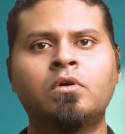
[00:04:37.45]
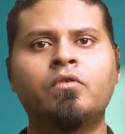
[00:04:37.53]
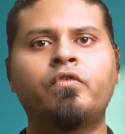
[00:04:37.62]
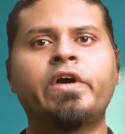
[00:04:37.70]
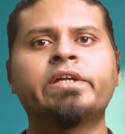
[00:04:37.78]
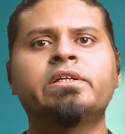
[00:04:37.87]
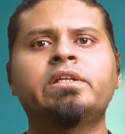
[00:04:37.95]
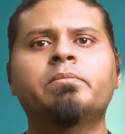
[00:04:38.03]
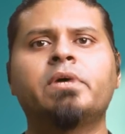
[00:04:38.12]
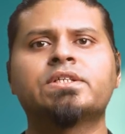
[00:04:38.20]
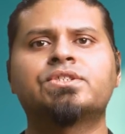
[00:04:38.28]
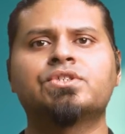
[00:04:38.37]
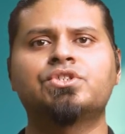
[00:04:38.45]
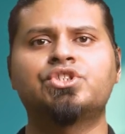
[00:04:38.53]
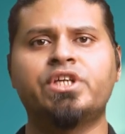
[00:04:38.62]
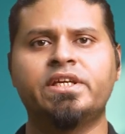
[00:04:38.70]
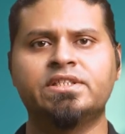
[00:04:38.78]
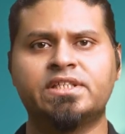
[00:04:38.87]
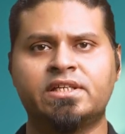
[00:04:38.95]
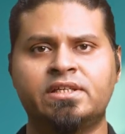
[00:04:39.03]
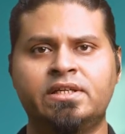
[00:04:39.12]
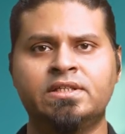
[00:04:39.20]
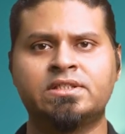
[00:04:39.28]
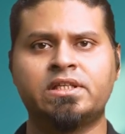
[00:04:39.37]
Finally, master chain
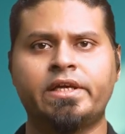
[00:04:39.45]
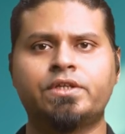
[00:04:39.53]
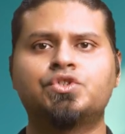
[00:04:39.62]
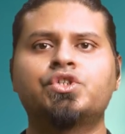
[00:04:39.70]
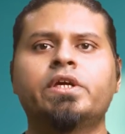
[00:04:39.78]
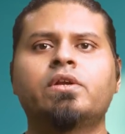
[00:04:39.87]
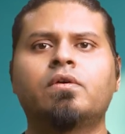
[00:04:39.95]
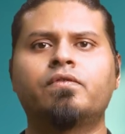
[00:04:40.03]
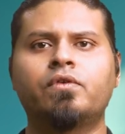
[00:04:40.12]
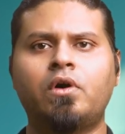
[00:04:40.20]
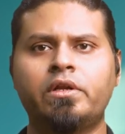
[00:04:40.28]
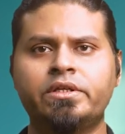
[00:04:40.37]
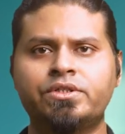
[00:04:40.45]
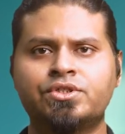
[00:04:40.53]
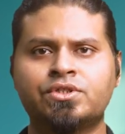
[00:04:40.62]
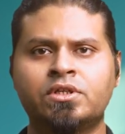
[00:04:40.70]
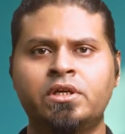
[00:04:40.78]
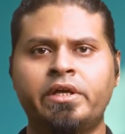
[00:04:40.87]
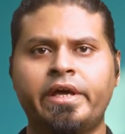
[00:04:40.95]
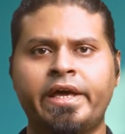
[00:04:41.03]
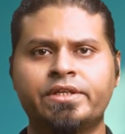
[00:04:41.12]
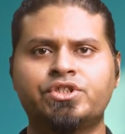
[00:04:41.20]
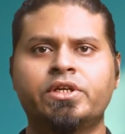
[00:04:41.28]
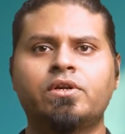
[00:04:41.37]
techniques like chain of knowledge
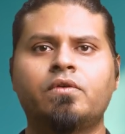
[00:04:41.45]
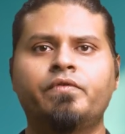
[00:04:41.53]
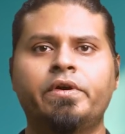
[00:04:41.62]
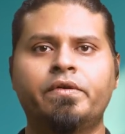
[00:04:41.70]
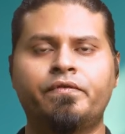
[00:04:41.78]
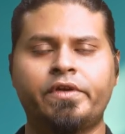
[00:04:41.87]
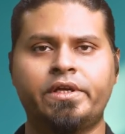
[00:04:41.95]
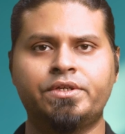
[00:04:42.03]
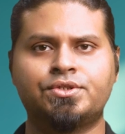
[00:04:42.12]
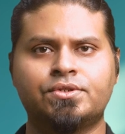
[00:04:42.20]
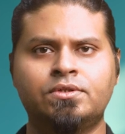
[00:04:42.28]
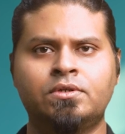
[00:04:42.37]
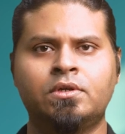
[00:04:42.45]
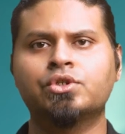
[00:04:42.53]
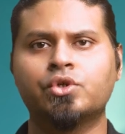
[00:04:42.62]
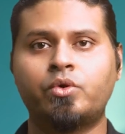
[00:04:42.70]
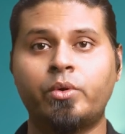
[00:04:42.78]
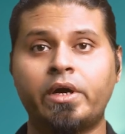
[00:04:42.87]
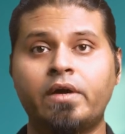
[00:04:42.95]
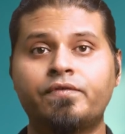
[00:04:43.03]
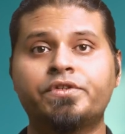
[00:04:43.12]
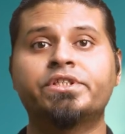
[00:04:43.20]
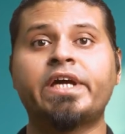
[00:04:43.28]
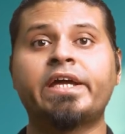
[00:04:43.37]
and chain of verification to
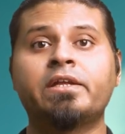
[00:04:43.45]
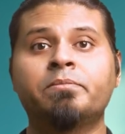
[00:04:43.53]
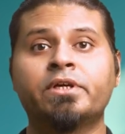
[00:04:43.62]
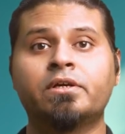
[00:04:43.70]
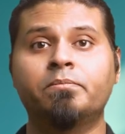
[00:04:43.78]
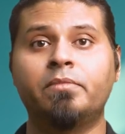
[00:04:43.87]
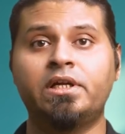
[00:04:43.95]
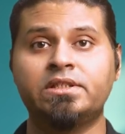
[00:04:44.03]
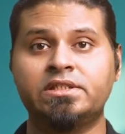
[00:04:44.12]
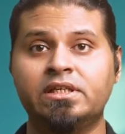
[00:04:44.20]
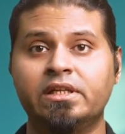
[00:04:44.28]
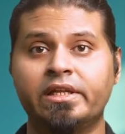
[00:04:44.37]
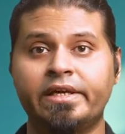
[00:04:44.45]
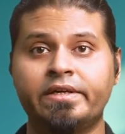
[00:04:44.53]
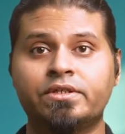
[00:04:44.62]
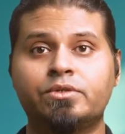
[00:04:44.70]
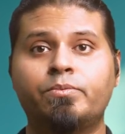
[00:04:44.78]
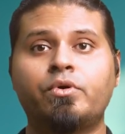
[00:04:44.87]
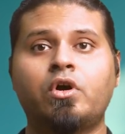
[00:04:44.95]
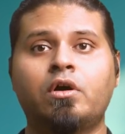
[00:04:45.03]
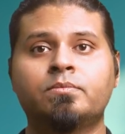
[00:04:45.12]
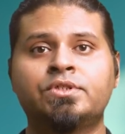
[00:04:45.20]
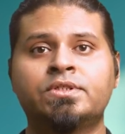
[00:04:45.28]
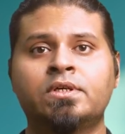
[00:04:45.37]
craft dynamic multi-layered
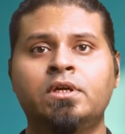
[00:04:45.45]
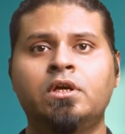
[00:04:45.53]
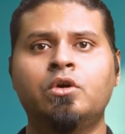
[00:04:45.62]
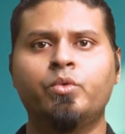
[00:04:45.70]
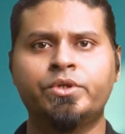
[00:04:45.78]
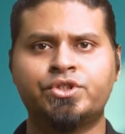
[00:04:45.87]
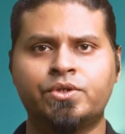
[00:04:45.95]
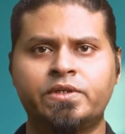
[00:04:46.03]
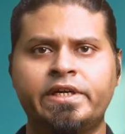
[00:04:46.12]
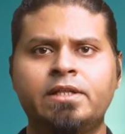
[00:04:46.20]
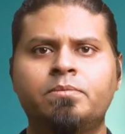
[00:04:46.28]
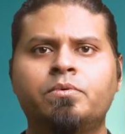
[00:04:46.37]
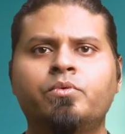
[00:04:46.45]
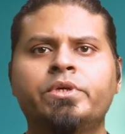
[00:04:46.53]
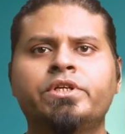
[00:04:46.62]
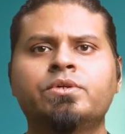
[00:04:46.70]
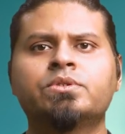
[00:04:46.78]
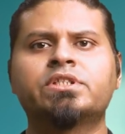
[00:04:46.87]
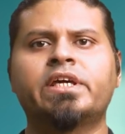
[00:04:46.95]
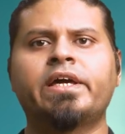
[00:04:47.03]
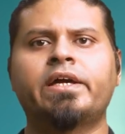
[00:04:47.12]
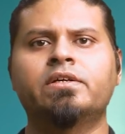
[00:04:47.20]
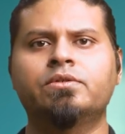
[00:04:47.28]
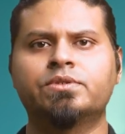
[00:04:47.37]
prompts, which could help reduce
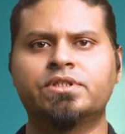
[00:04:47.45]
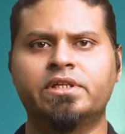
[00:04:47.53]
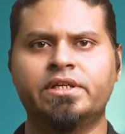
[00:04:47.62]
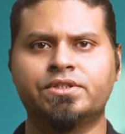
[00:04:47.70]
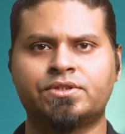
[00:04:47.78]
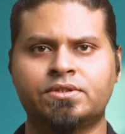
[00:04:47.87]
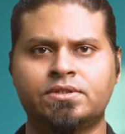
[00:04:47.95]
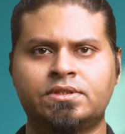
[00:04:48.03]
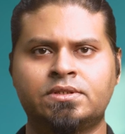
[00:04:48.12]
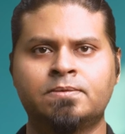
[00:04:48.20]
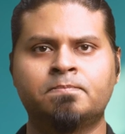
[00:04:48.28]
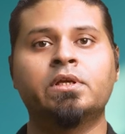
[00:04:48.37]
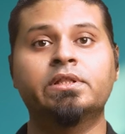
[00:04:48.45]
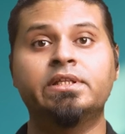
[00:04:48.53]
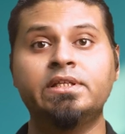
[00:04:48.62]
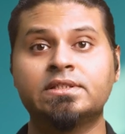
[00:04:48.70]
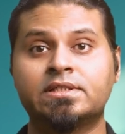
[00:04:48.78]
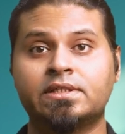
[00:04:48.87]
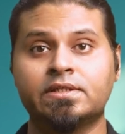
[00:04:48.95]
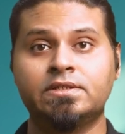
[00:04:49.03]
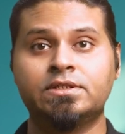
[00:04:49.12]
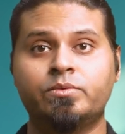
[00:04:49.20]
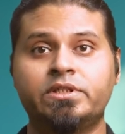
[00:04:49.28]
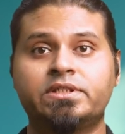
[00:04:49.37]
AI hallucinations. These
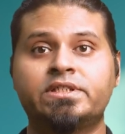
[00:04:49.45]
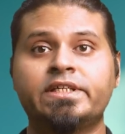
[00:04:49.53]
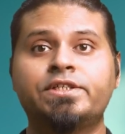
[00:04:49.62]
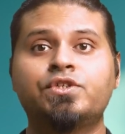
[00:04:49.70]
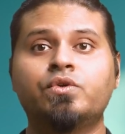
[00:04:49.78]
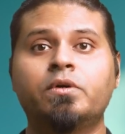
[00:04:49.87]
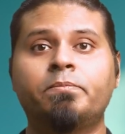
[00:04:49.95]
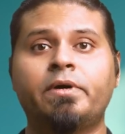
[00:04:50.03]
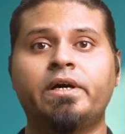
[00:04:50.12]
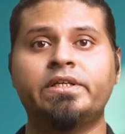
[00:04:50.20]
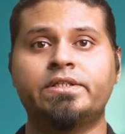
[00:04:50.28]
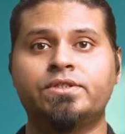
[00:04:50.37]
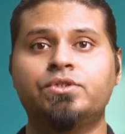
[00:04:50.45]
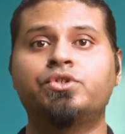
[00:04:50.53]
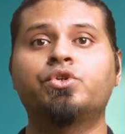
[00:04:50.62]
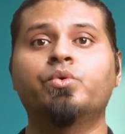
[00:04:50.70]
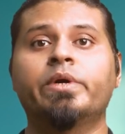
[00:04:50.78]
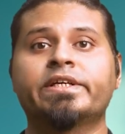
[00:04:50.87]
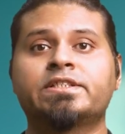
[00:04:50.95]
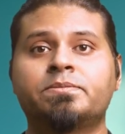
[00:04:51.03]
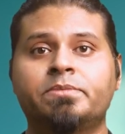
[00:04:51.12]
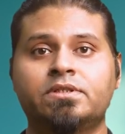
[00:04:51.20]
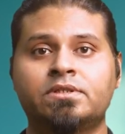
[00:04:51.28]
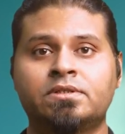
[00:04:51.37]
skills will set you apart as a true
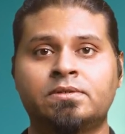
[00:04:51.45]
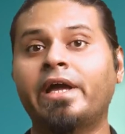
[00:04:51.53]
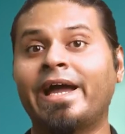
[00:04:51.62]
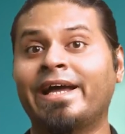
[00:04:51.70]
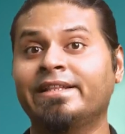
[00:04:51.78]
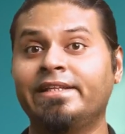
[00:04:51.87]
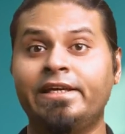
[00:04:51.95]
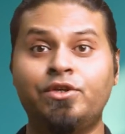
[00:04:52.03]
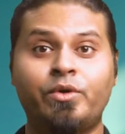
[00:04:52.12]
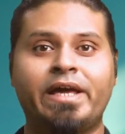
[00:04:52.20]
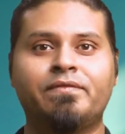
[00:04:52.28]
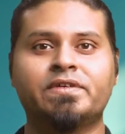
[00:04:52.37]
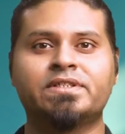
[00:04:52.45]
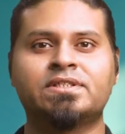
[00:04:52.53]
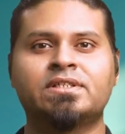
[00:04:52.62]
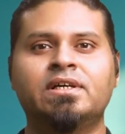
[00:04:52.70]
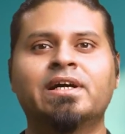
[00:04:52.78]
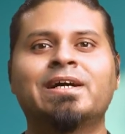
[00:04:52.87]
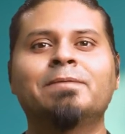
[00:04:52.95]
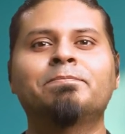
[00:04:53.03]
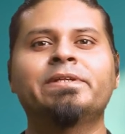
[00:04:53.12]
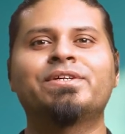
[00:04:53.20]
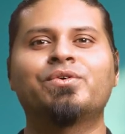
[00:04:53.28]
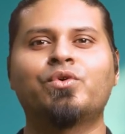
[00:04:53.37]
expert. And there you have it, a
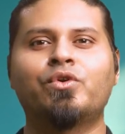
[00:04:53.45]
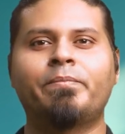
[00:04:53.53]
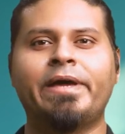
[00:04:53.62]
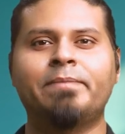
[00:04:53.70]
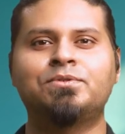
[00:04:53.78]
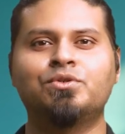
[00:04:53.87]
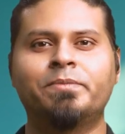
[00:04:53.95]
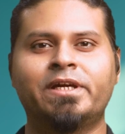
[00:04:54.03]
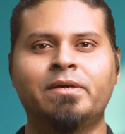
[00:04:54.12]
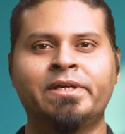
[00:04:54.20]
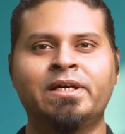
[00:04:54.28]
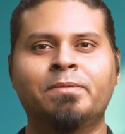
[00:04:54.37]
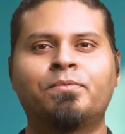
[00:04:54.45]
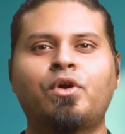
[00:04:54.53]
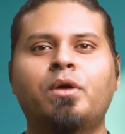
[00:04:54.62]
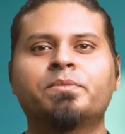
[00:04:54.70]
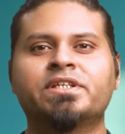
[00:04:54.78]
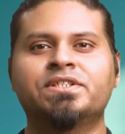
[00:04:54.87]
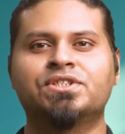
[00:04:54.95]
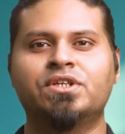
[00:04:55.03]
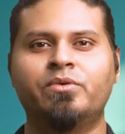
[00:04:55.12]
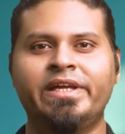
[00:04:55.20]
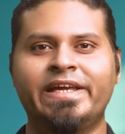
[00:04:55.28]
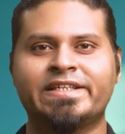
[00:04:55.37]
complete roadmap to becoming a prompt
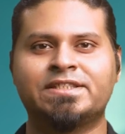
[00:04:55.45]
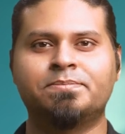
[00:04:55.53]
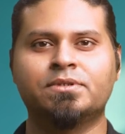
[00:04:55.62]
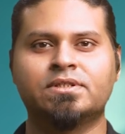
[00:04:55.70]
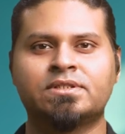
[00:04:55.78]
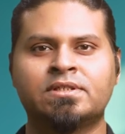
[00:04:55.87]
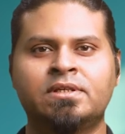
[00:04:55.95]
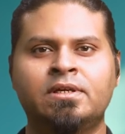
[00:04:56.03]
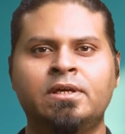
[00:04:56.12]
engineering expert.